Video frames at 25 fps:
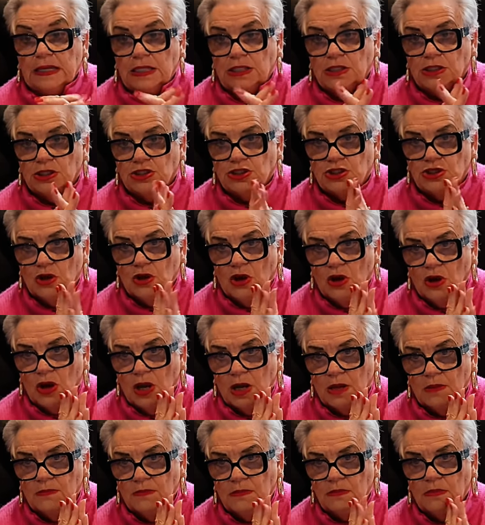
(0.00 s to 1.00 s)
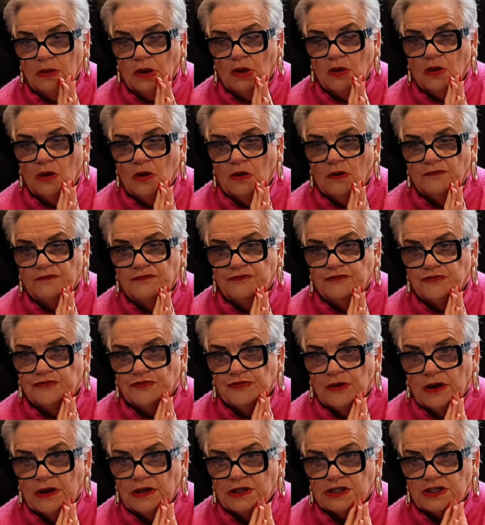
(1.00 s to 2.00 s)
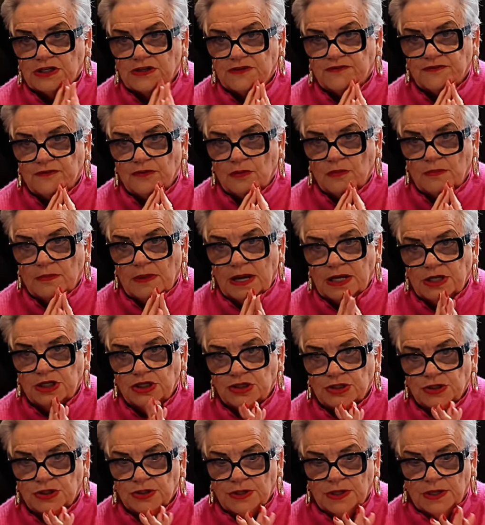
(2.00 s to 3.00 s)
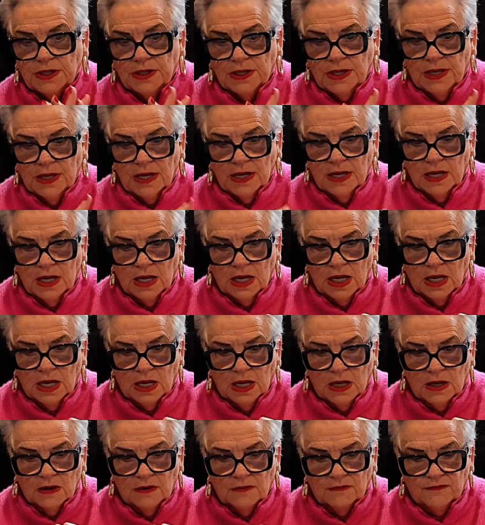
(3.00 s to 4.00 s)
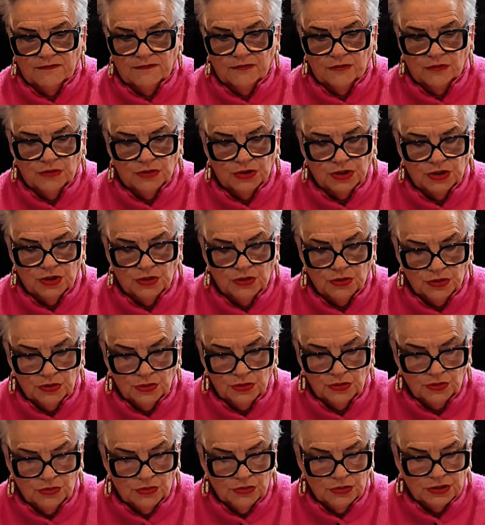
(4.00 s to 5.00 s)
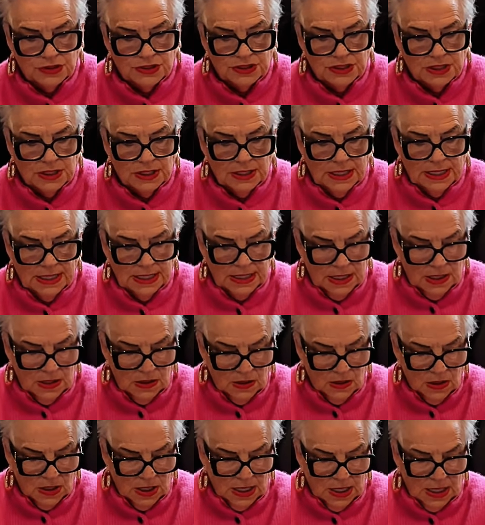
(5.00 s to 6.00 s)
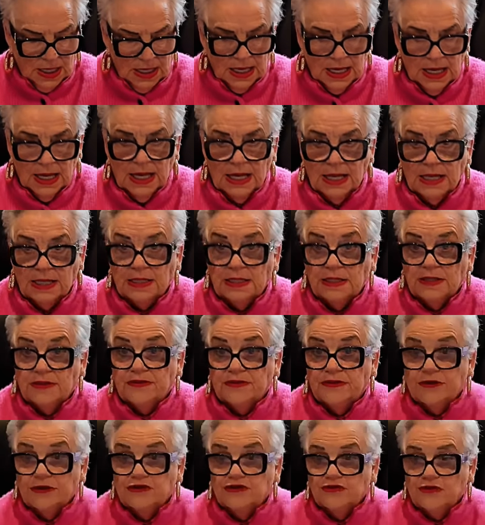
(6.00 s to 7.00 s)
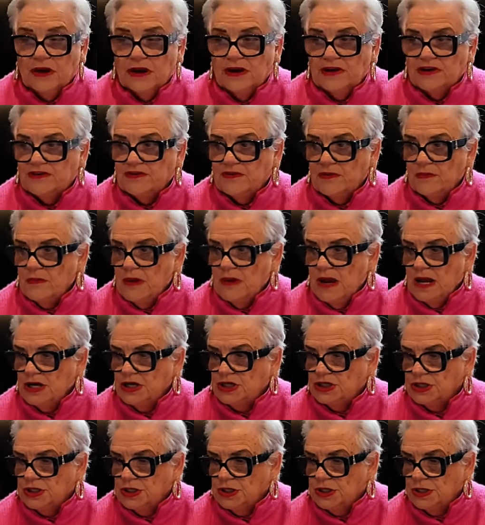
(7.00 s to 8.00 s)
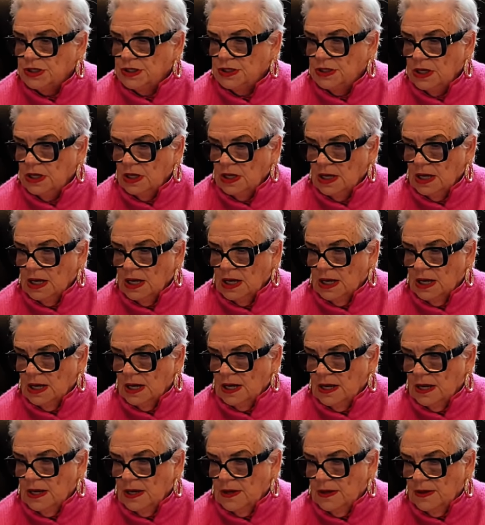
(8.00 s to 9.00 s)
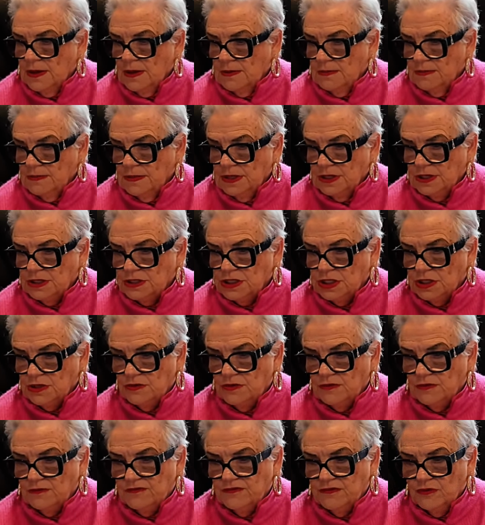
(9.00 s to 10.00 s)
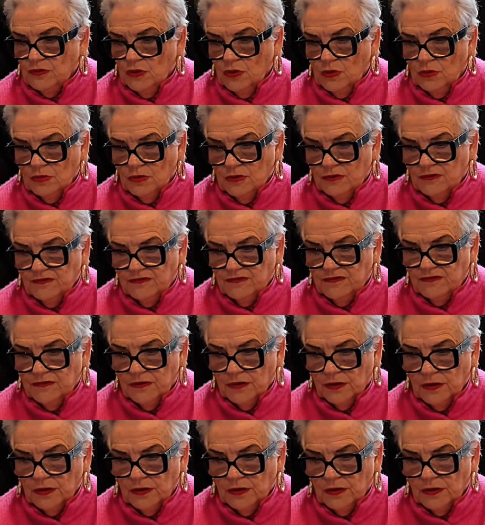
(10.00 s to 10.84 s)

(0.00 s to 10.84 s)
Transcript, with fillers: It is time of transformation for you, Zelena. And the transformation um, is in the form of